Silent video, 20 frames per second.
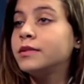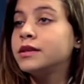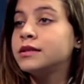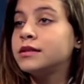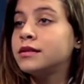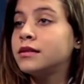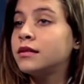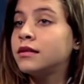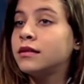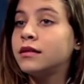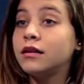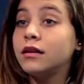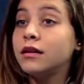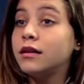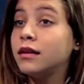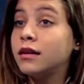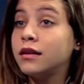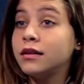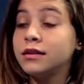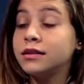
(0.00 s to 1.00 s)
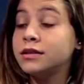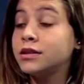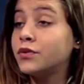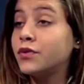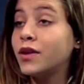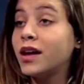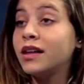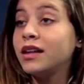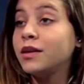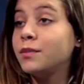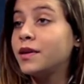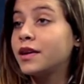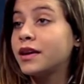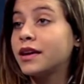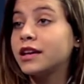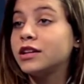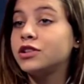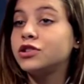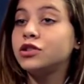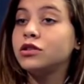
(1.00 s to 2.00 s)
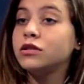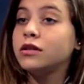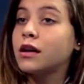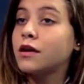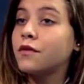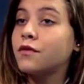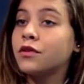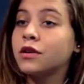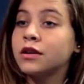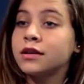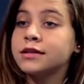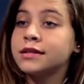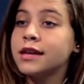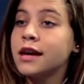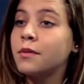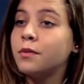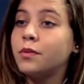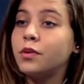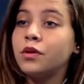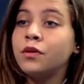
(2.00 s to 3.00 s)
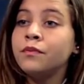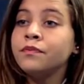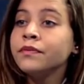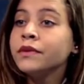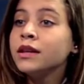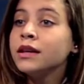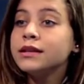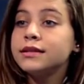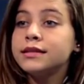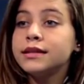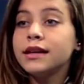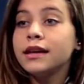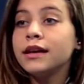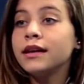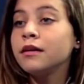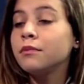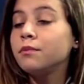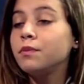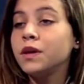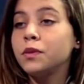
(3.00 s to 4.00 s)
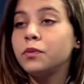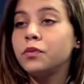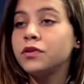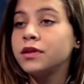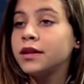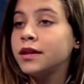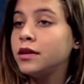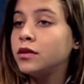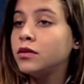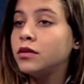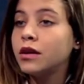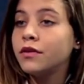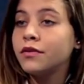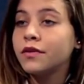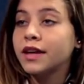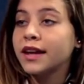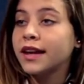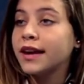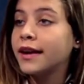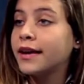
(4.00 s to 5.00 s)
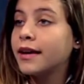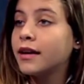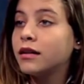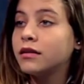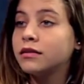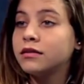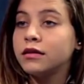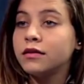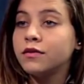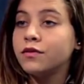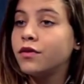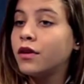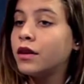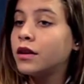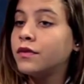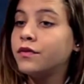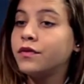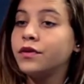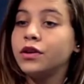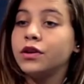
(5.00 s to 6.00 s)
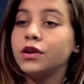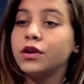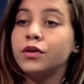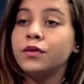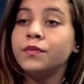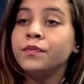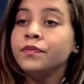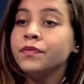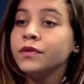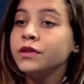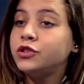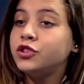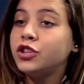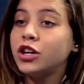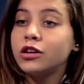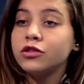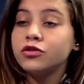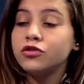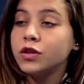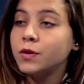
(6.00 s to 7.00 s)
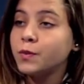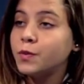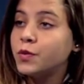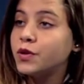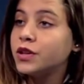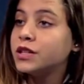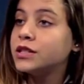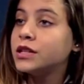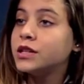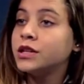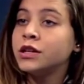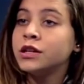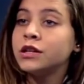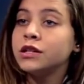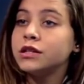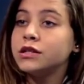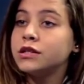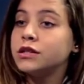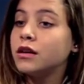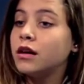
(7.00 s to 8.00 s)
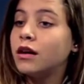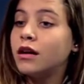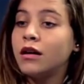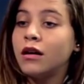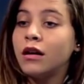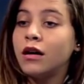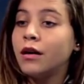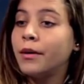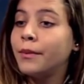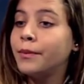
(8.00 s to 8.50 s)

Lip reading: of them is a really big issue. Like, for example, seeing people that you love getting killed in front of you, children, prisoners,